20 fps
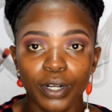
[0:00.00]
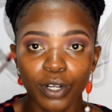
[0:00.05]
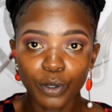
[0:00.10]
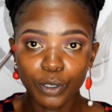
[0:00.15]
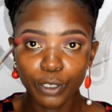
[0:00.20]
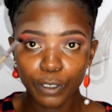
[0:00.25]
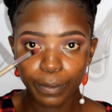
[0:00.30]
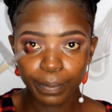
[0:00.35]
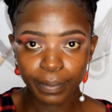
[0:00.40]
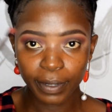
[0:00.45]
hold
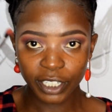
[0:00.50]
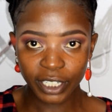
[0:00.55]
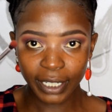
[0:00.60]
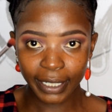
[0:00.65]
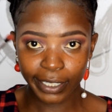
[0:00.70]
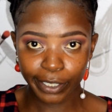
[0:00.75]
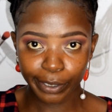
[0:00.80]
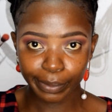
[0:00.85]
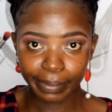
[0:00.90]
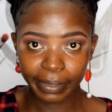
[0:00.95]
your brush a
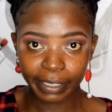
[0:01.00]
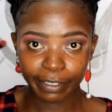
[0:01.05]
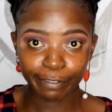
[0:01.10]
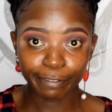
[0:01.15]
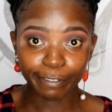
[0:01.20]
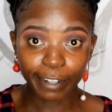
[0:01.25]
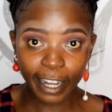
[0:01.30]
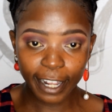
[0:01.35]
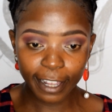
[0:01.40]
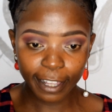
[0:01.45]
little bit
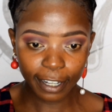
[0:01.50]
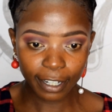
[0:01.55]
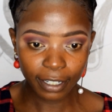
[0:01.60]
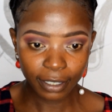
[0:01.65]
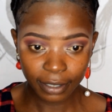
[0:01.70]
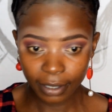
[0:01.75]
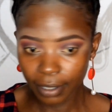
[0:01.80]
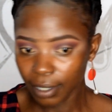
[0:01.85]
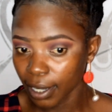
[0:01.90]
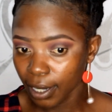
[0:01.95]
further
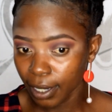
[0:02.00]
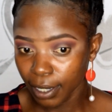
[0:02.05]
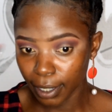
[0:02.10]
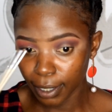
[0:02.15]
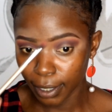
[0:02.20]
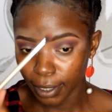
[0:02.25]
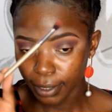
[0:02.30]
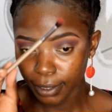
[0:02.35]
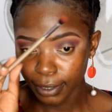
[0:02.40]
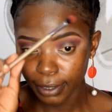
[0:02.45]

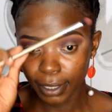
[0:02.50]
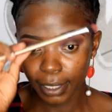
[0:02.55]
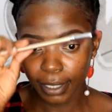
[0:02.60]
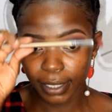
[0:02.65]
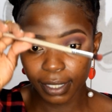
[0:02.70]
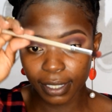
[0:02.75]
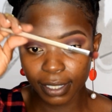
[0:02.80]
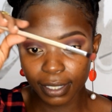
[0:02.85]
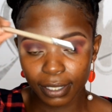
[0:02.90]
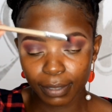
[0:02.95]
at
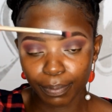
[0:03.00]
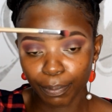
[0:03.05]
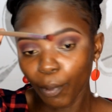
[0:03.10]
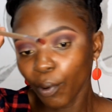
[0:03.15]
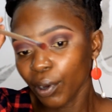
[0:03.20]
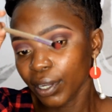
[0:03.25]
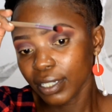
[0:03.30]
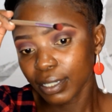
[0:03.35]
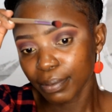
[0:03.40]
this point,